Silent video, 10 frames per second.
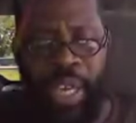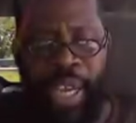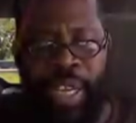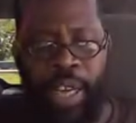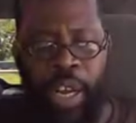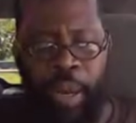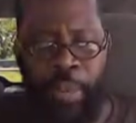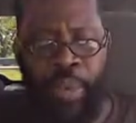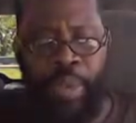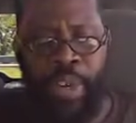and
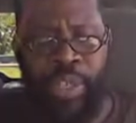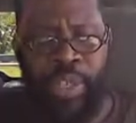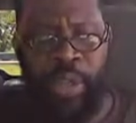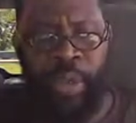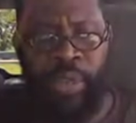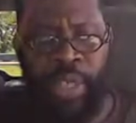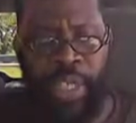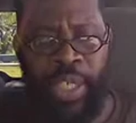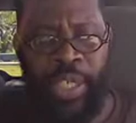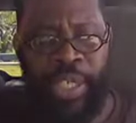humble their souls
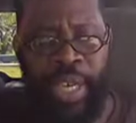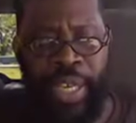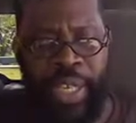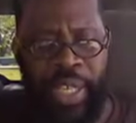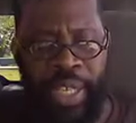in his sight.